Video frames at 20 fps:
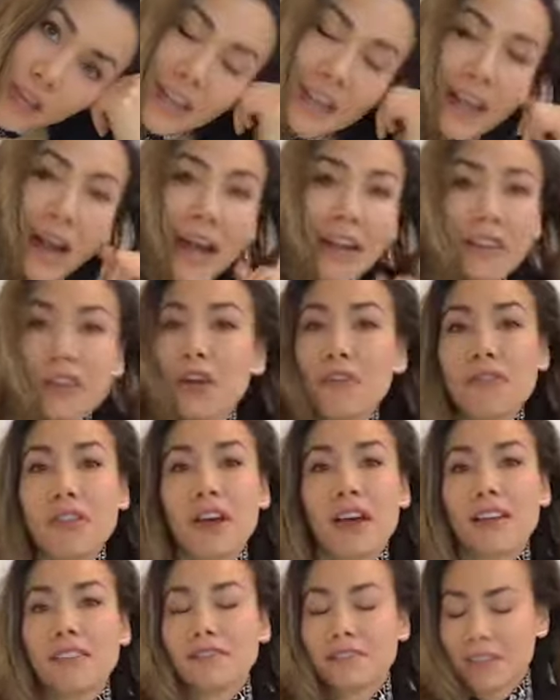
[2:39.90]
and I
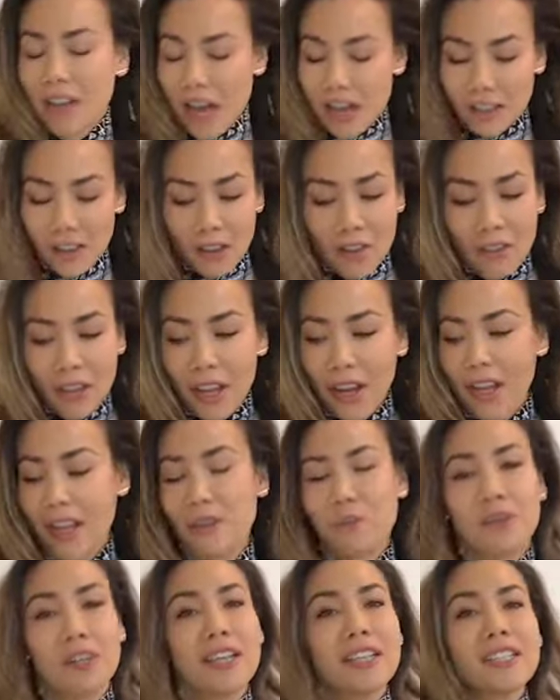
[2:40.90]
love that. I love that,
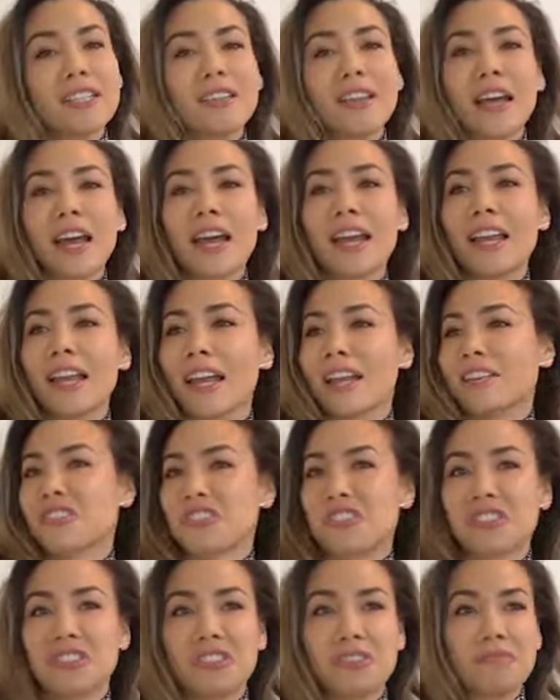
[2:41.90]
I can relate to that,
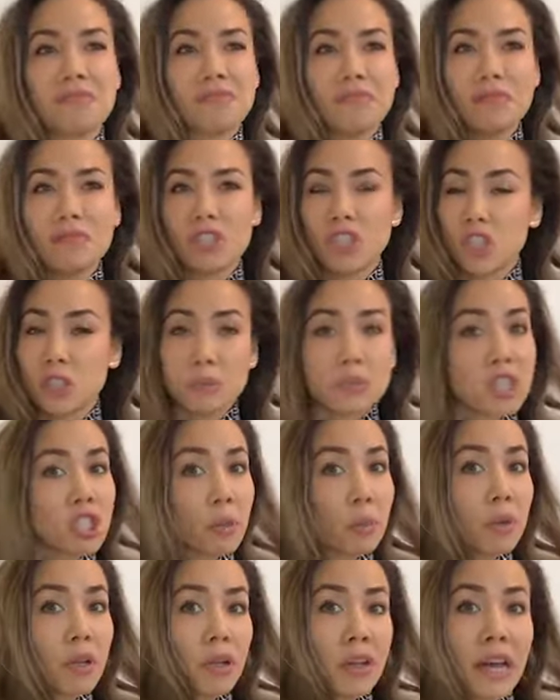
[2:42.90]
and just, she's
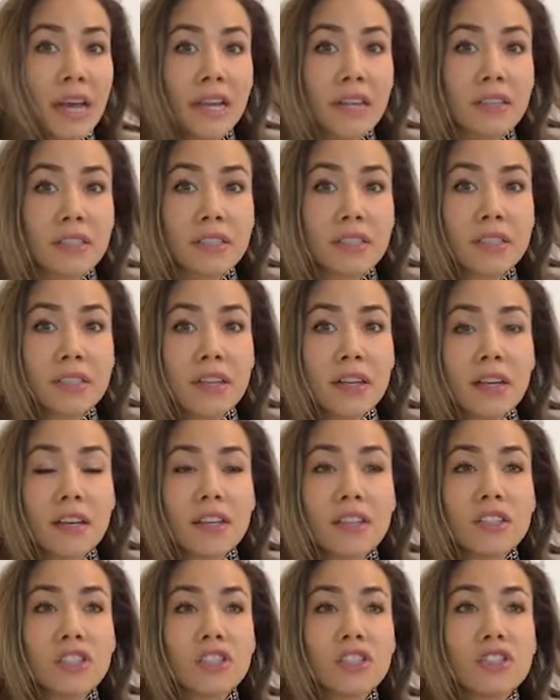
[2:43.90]
still polite,
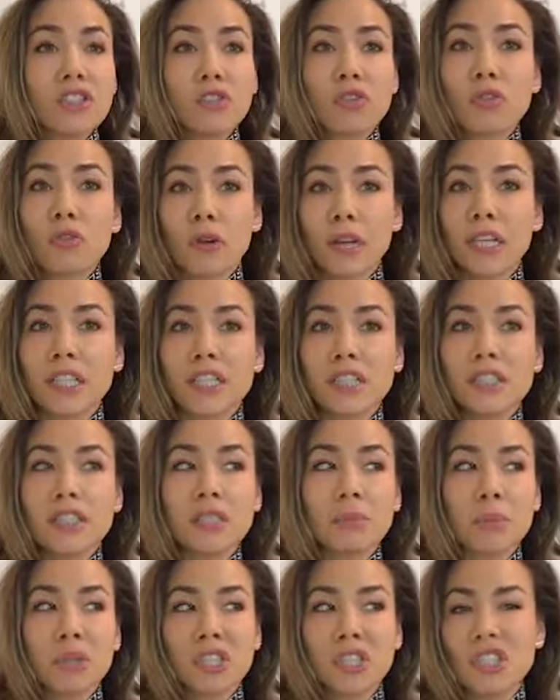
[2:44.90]
she's still
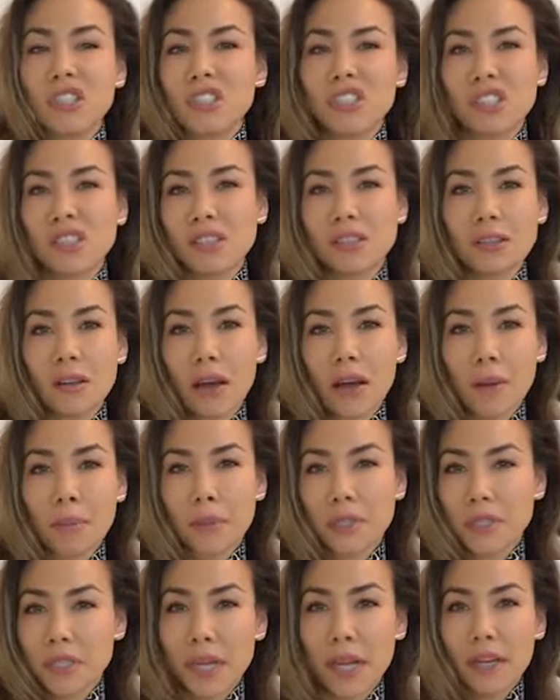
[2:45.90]
gracious, but she's just
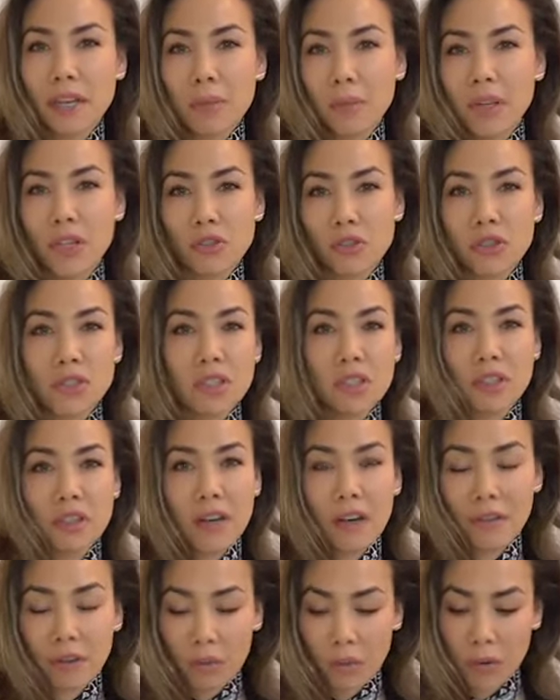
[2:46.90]
not pretending to be interested
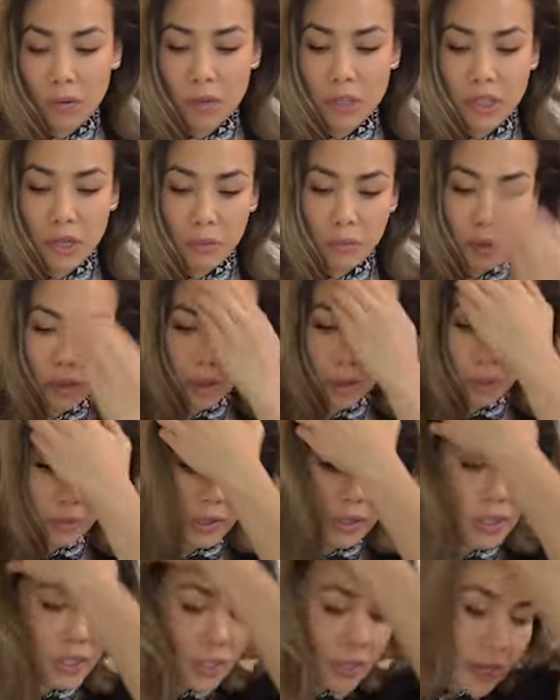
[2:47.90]
in everyone, which I really
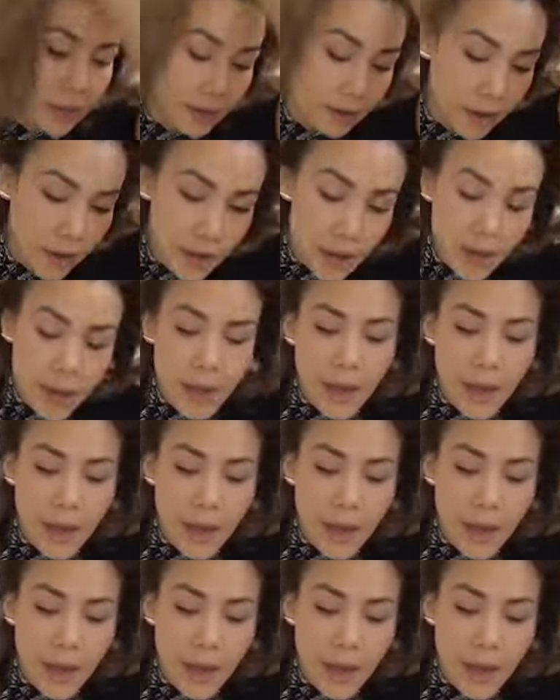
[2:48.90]
appreciate.